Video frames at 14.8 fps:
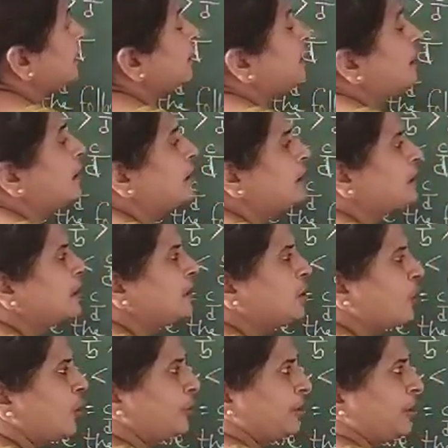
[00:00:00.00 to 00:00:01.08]
the
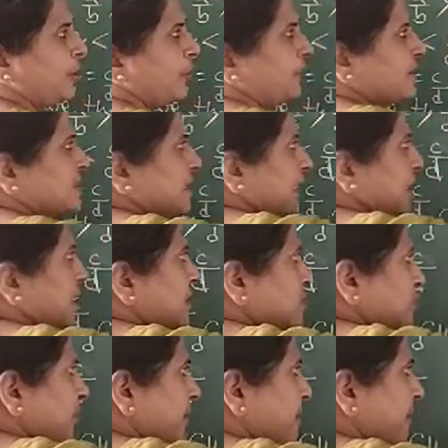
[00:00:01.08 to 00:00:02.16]
denominator of the second. So
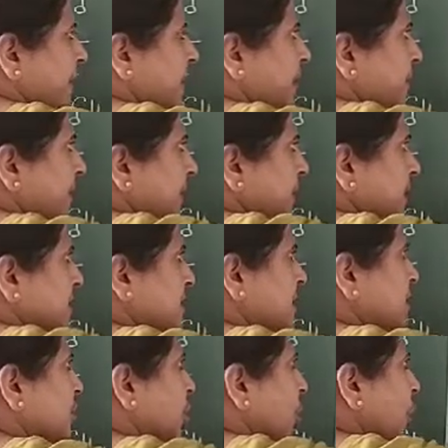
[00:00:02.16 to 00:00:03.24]
we are multiplying
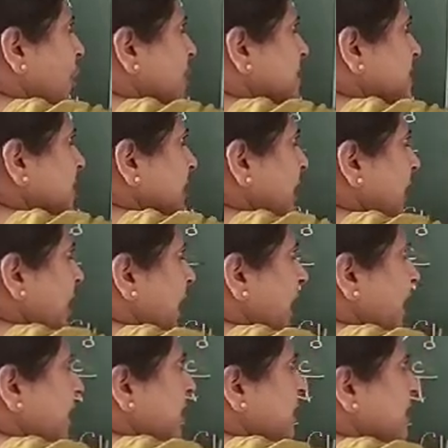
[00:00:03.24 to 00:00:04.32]
the cross,
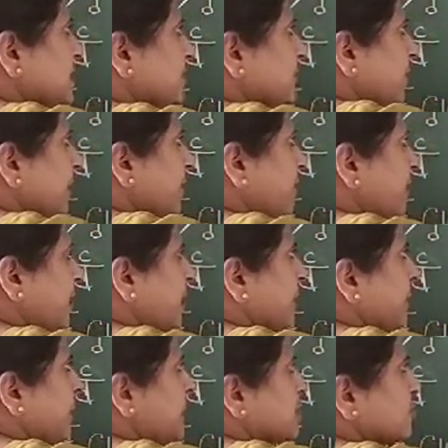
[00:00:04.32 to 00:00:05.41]
and this we are
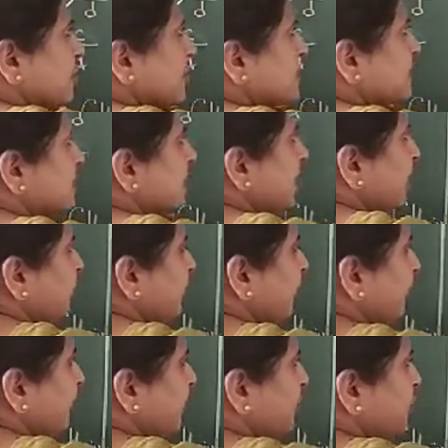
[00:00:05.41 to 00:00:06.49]
multiplying. So it is 3
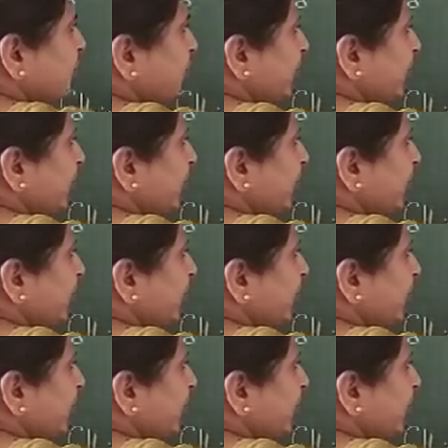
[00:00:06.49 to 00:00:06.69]
into